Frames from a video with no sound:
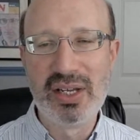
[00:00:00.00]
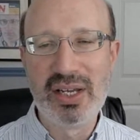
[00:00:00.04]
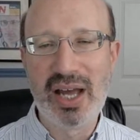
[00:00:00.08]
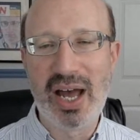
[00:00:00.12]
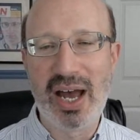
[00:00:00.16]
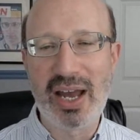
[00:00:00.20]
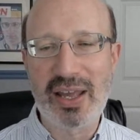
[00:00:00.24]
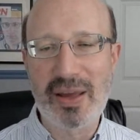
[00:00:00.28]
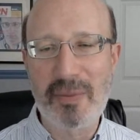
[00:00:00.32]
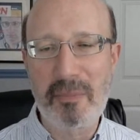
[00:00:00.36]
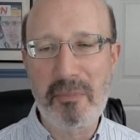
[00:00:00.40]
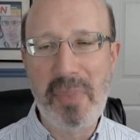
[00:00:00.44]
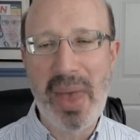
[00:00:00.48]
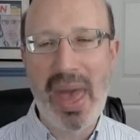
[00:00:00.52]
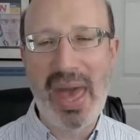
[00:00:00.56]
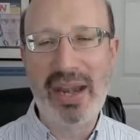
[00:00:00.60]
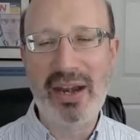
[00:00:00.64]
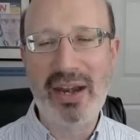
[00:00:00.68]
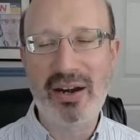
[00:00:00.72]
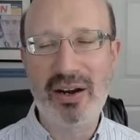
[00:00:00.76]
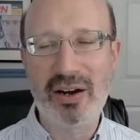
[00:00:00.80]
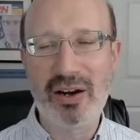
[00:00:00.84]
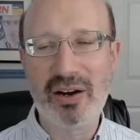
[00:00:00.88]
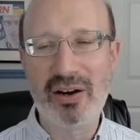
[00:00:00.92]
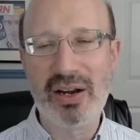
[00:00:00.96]
a
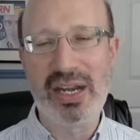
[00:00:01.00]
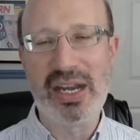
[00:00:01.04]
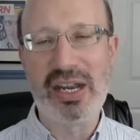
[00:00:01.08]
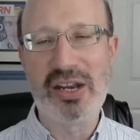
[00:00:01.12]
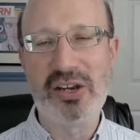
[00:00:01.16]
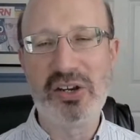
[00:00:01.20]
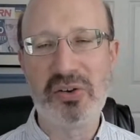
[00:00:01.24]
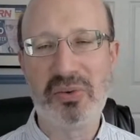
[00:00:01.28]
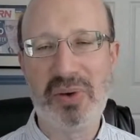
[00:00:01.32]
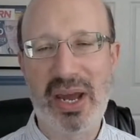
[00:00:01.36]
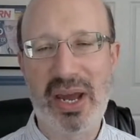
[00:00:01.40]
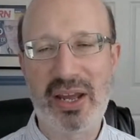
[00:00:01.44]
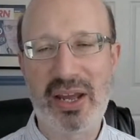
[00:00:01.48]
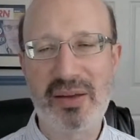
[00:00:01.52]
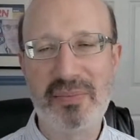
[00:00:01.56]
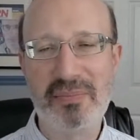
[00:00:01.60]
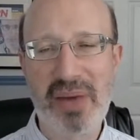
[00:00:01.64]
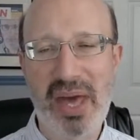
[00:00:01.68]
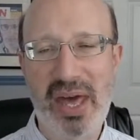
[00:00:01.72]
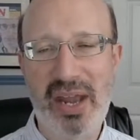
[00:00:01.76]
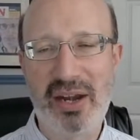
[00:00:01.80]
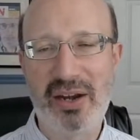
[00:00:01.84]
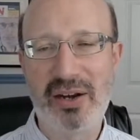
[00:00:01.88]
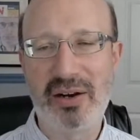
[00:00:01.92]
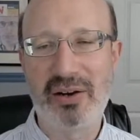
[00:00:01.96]
competitor, an indirect
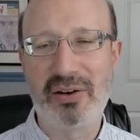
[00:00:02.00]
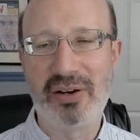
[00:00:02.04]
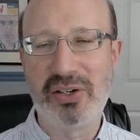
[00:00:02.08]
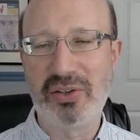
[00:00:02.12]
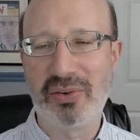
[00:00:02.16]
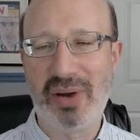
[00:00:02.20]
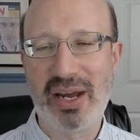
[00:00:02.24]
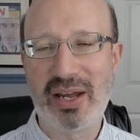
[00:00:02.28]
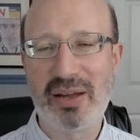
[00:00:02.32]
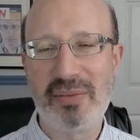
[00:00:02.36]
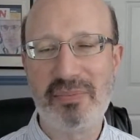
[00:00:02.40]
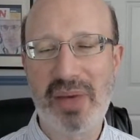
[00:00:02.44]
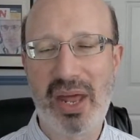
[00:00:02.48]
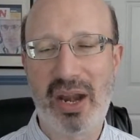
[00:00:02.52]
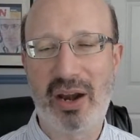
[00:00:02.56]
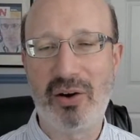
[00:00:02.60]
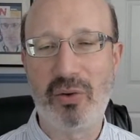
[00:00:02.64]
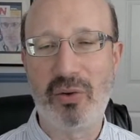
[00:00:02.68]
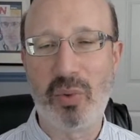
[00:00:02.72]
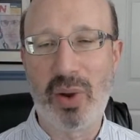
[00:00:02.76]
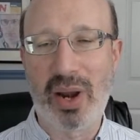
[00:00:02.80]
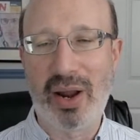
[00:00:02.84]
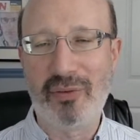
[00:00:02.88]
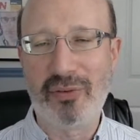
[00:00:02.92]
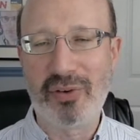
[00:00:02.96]
competitor, a direct competitor,
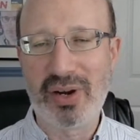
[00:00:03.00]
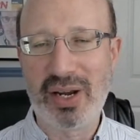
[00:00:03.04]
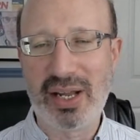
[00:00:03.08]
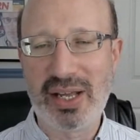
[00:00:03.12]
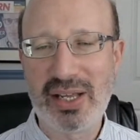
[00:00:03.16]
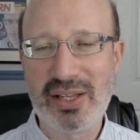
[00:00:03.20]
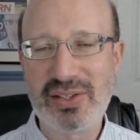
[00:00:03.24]
whatever it